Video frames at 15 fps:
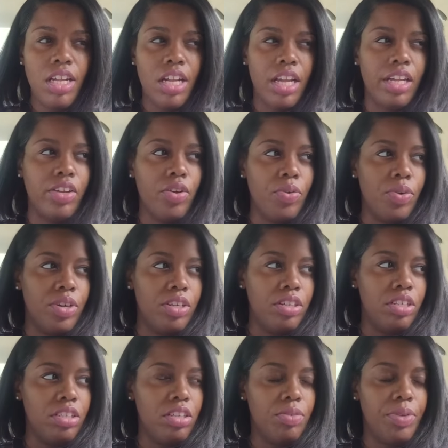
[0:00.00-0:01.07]
like your
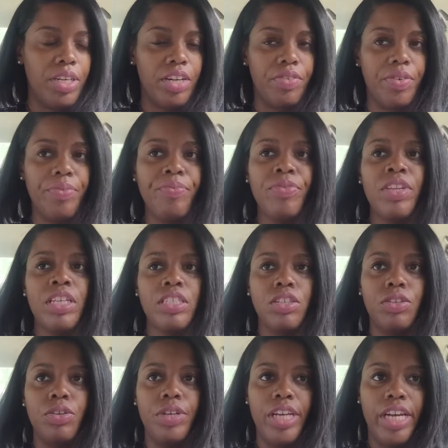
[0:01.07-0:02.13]
order or whatever.
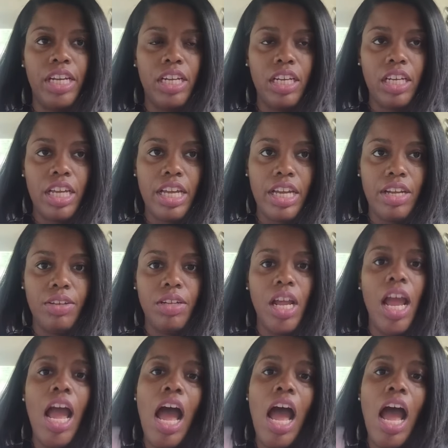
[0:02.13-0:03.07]
So create an account,